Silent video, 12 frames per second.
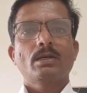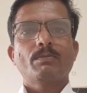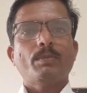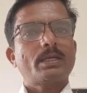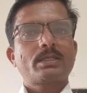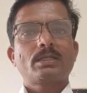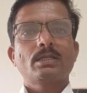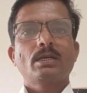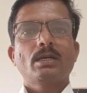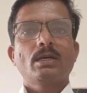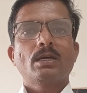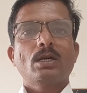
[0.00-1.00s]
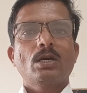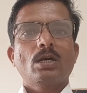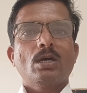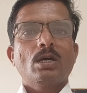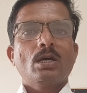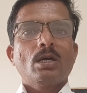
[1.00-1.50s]
But
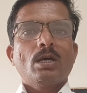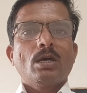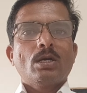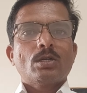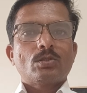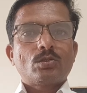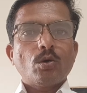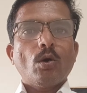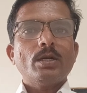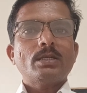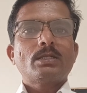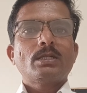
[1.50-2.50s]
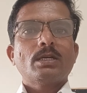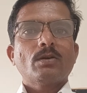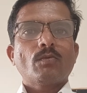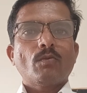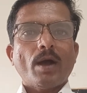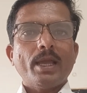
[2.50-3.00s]
don't,
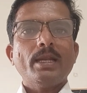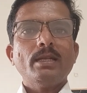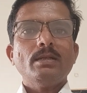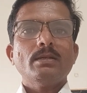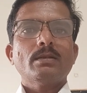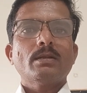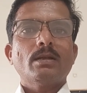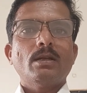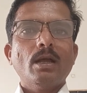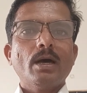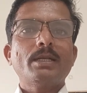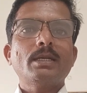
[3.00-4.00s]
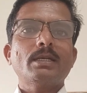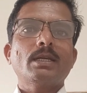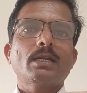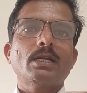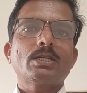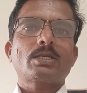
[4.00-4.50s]
while learning
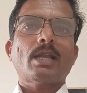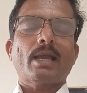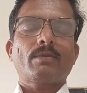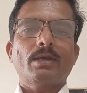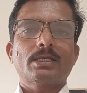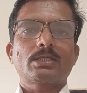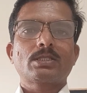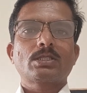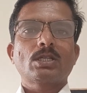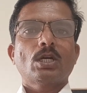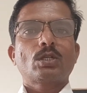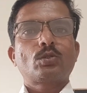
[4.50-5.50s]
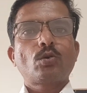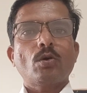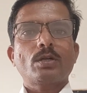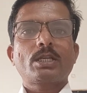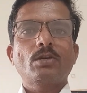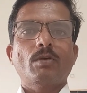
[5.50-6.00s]
English language,
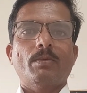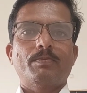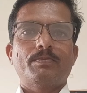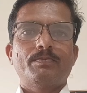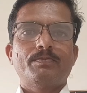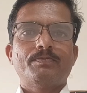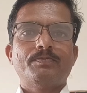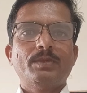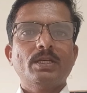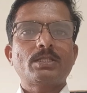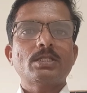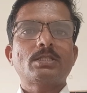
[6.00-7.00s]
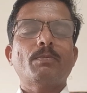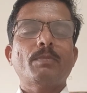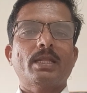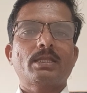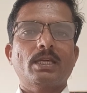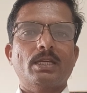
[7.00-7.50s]
don't give up. This is the
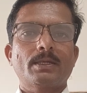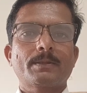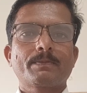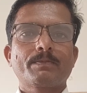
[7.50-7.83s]
main thing.